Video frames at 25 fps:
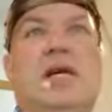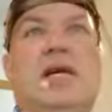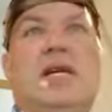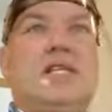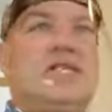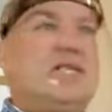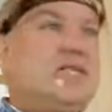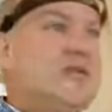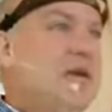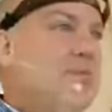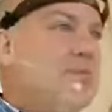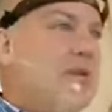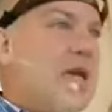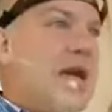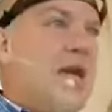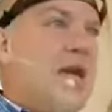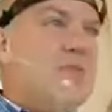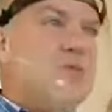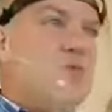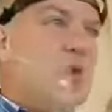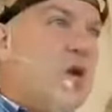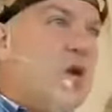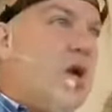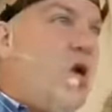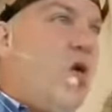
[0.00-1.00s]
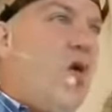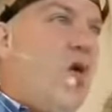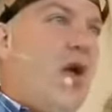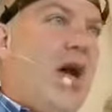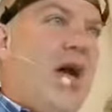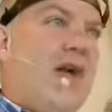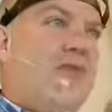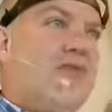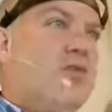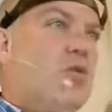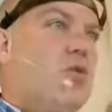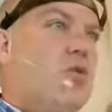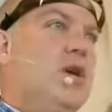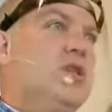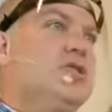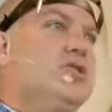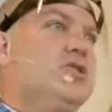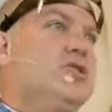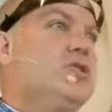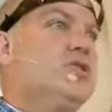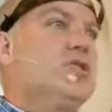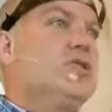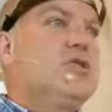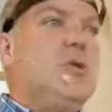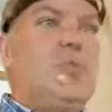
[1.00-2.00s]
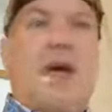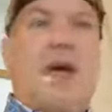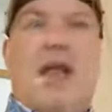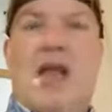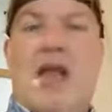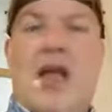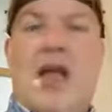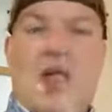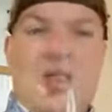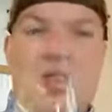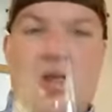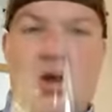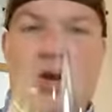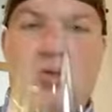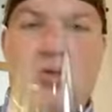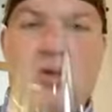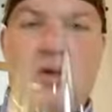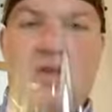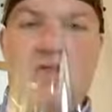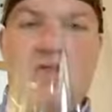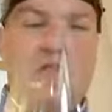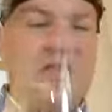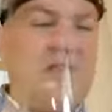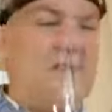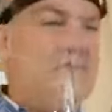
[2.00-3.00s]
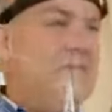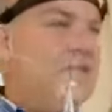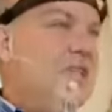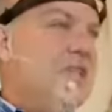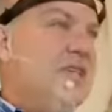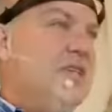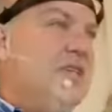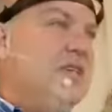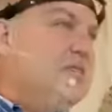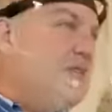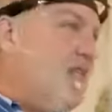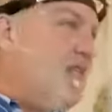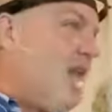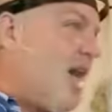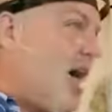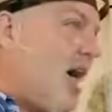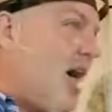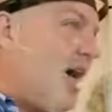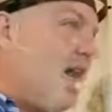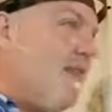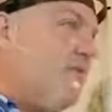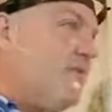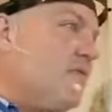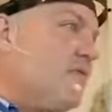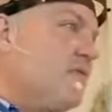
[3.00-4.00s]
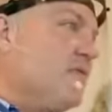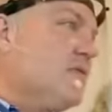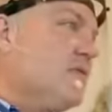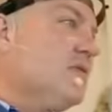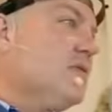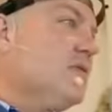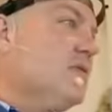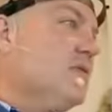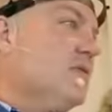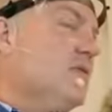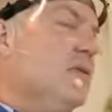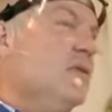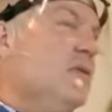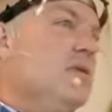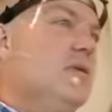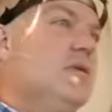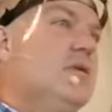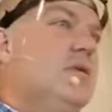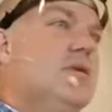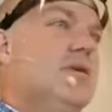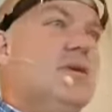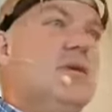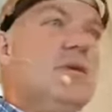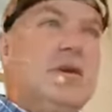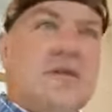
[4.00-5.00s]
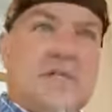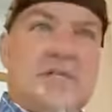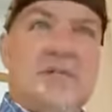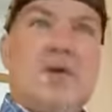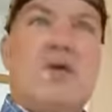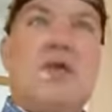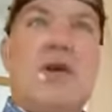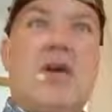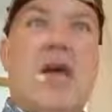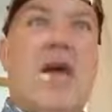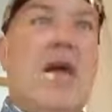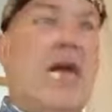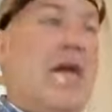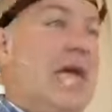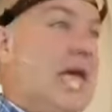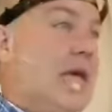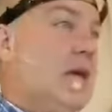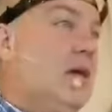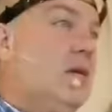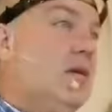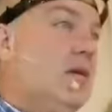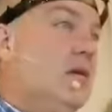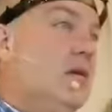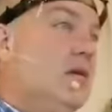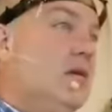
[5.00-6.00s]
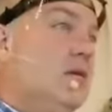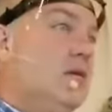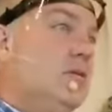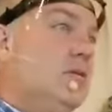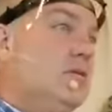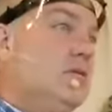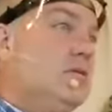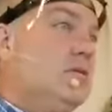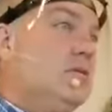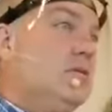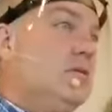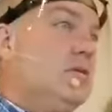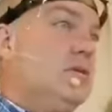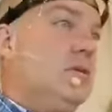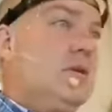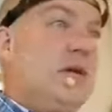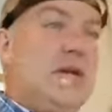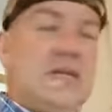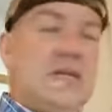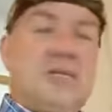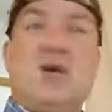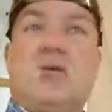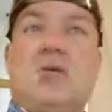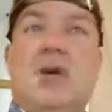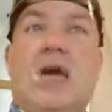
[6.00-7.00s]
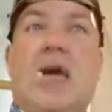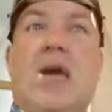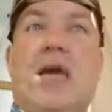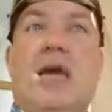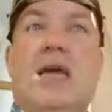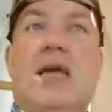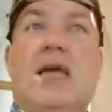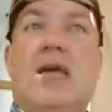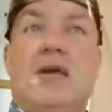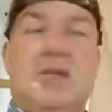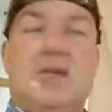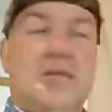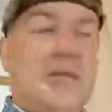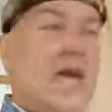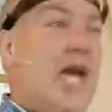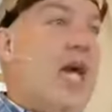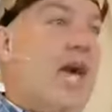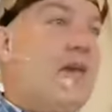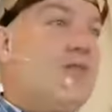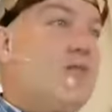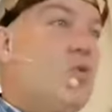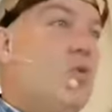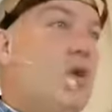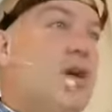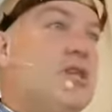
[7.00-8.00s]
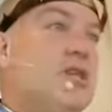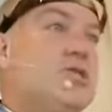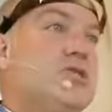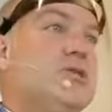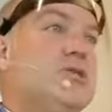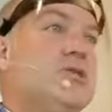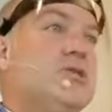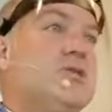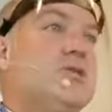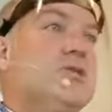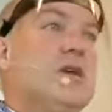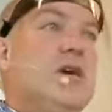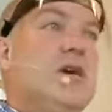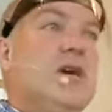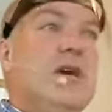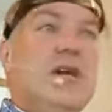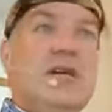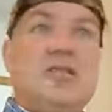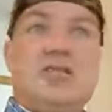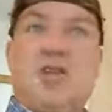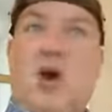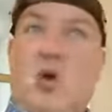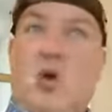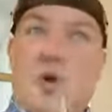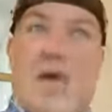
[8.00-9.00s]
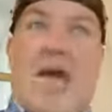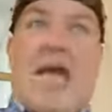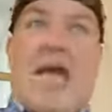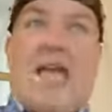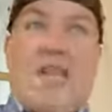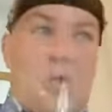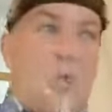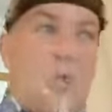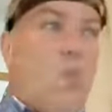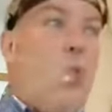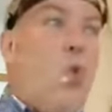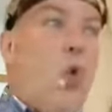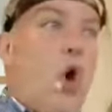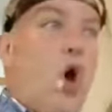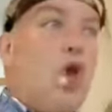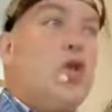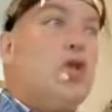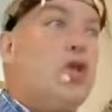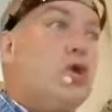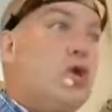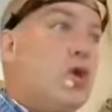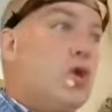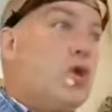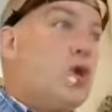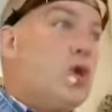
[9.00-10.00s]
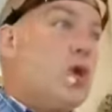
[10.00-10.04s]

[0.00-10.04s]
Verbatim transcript: Sometimes we all have questions, no matter how long we've lived in this life. It's okay. It's okay to have questions. It's okay to wonder.